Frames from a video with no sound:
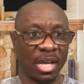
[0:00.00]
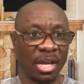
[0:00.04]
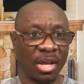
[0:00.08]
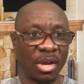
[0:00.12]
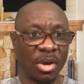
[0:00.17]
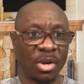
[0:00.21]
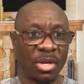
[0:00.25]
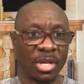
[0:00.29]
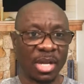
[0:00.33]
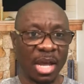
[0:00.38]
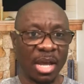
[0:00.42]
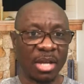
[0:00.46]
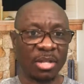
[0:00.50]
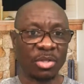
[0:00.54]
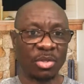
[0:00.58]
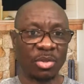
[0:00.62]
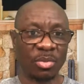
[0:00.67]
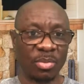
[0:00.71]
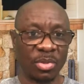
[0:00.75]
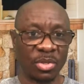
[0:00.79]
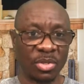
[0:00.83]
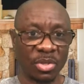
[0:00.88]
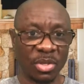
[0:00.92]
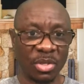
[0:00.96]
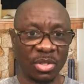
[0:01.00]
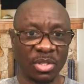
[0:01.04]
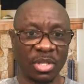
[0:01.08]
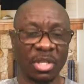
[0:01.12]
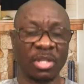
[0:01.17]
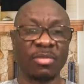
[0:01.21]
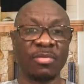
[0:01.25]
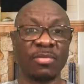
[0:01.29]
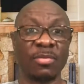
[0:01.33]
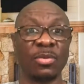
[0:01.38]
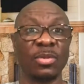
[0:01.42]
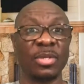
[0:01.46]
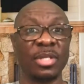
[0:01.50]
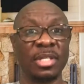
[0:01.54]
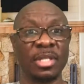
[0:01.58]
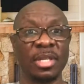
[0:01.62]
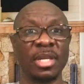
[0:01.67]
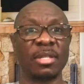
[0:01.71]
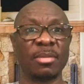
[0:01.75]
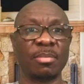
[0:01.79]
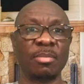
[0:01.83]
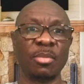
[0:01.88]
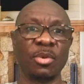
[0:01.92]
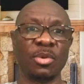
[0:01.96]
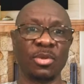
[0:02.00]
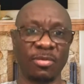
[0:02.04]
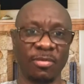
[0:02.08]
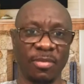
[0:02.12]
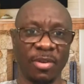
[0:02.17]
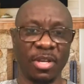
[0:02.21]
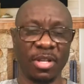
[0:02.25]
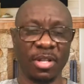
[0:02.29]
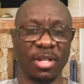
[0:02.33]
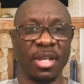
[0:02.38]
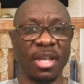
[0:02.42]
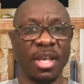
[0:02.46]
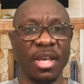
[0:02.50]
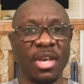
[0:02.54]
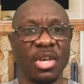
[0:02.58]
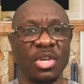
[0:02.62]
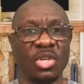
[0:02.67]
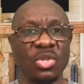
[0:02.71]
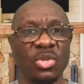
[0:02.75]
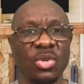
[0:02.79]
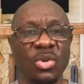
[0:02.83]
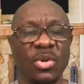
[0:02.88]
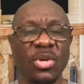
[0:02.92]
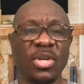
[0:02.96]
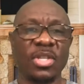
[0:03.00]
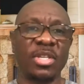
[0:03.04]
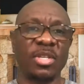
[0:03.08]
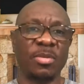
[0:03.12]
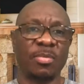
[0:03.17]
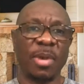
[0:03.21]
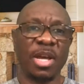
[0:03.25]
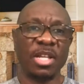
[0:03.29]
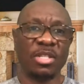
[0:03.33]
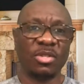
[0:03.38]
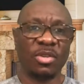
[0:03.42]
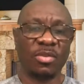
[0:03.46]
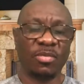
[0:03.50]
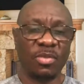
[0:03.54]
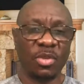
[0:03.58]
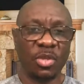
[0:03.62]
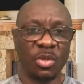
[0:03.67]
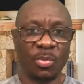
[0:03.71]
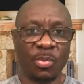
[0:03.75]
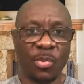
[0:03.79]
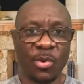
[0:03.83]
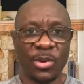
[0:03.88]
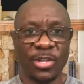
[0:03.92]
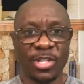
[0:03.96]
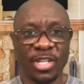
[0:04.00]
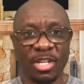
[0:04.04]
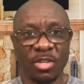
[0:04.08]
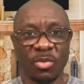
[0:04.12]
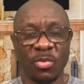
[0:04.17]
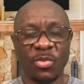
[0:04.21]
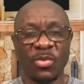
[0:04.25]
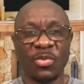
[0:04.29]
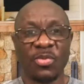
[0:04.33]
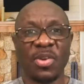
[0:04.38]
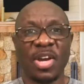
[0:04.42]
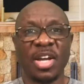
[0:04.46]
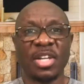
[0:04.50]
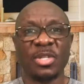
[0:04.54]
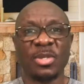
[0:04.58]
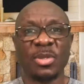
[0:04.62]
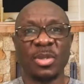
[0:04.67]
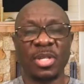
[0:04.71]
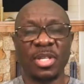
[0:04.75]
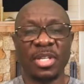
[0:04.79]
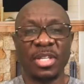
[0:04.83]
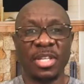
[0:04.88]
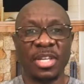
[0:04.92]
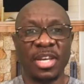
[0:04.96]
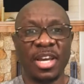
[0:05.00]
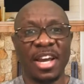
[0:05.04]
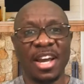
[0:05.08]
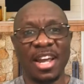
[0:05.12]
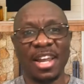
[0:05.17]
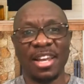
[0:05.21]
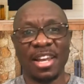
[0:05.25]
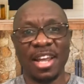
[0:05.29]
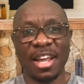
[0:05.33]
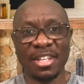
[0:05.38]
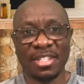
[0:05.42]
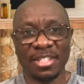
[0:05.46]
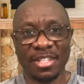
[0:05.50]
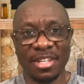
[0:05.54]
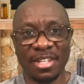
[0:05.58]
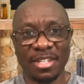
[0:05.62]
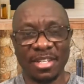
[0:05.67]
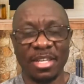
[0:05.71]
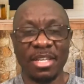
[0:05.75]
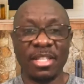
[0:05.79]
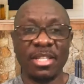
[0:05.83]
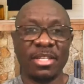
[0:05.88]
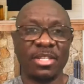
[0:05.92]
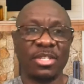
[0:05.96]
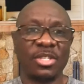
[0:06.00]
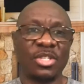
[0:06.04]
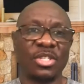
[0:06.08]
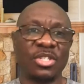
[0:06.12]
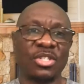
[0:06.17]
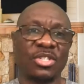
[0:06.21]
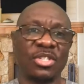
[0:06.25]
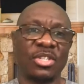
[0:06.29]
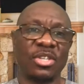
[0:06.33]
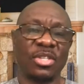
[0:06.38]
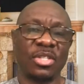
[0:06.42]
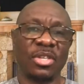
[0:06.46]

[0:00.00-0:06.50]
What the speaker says: on how to be successful, yet most fail? So it is part of those points that we've actually highlighted. It is